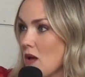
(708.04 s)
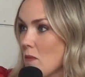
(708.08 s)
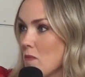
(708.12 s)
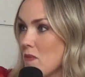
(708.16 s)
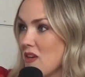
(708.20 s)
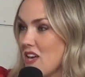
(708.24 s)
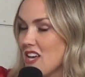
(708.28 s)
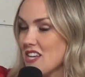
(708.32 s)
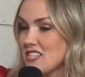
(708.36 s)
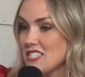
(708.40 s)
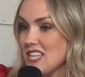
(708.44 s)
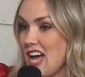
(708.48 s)

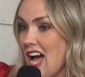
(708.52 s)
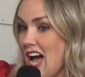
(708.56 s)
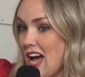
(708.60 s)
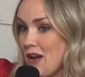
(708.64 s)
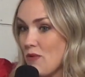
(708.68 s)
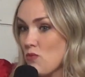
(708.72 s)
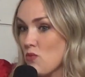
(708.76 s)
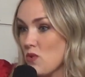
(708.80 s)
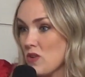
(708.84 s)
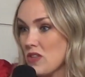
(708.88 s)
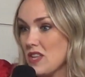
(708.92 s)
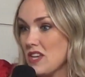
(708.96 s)
Because I
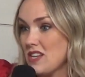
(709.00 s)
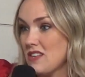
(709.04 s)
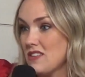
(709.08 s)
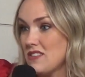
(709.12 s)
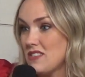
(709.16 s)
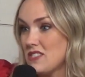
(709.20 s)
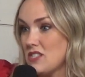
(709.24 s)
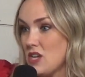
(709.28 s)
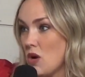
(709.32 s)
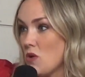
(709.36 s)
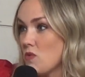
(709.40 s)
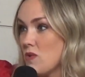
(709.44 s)
really
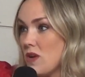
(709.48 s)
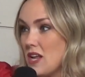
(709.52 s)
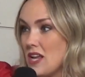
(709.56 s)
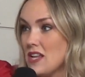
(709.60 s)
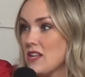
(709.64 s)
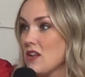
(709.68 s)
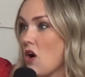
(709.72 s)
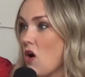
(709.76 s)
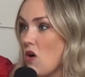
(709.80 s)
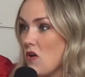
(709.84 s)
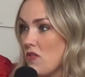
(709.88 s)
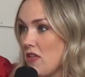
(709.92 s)
don't
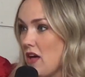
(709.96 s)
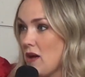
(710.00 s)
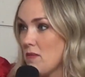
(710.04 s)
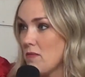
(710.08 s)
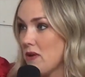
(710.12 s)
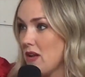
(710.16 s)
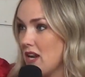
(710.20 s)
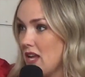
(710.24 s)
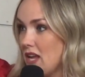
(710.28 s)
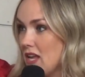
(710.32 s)
need all that money.